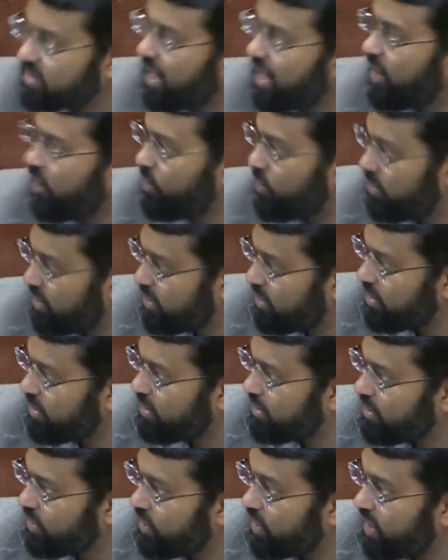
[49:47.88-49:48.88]
now.
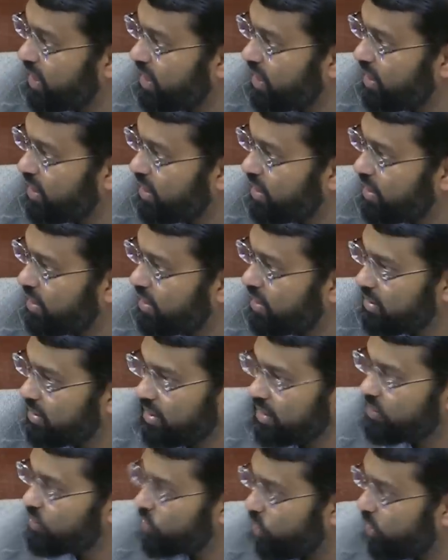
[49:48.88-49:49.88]
Okay?
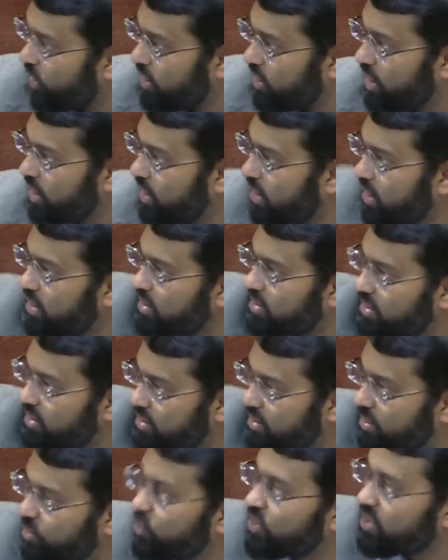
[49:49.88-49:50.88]
There's whole Angrez
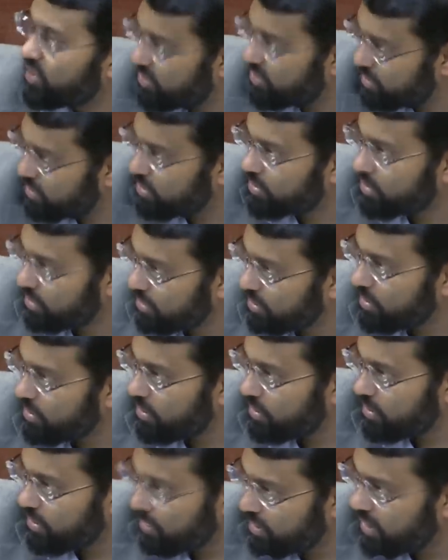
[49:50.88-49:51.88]
is the British.
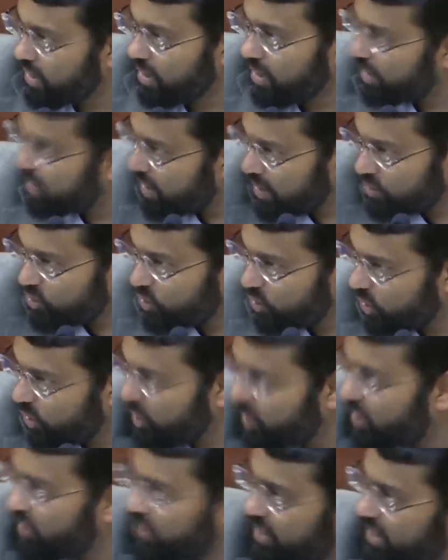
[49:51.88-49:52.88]
The Angrez are no
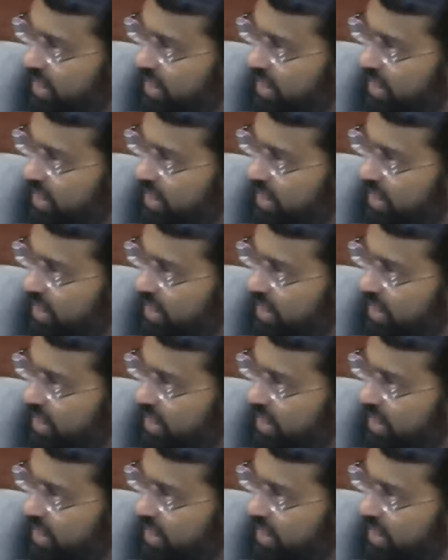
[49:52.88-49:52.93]
longer in